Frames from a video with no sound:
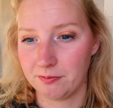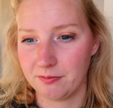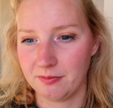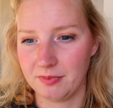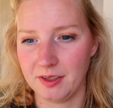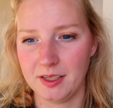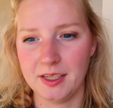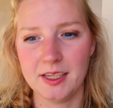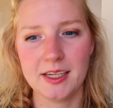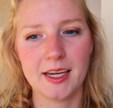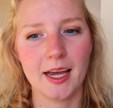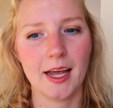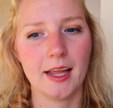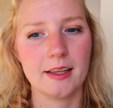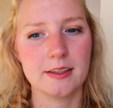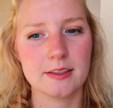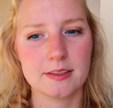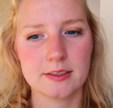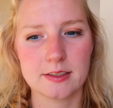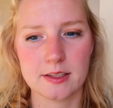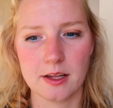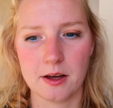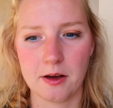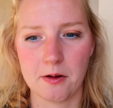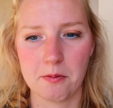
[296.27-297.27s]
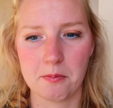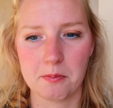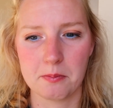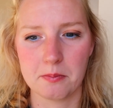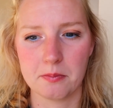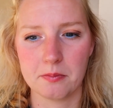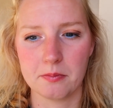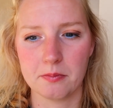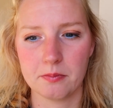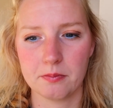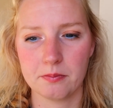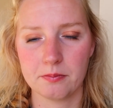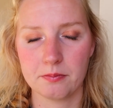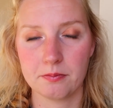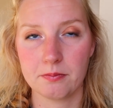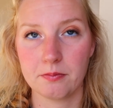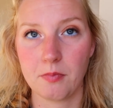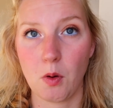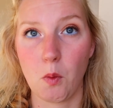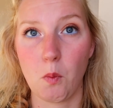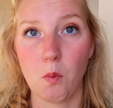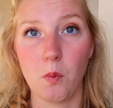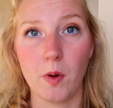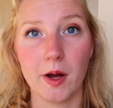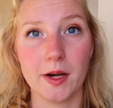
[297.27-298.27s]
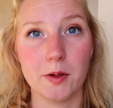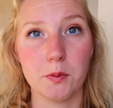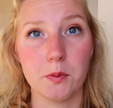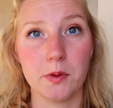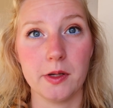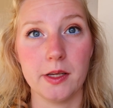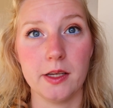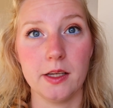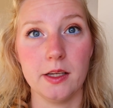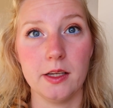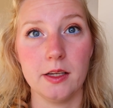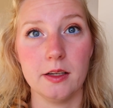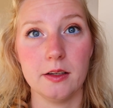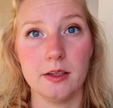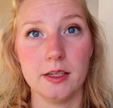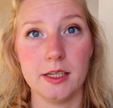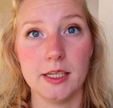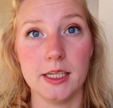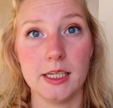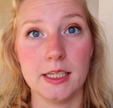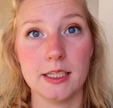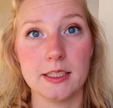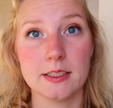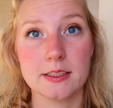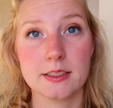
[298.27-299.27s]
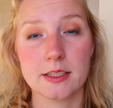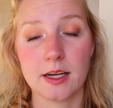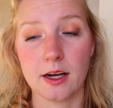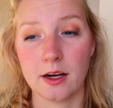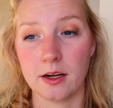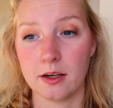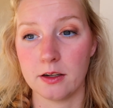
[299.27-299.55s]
He gets them when we eat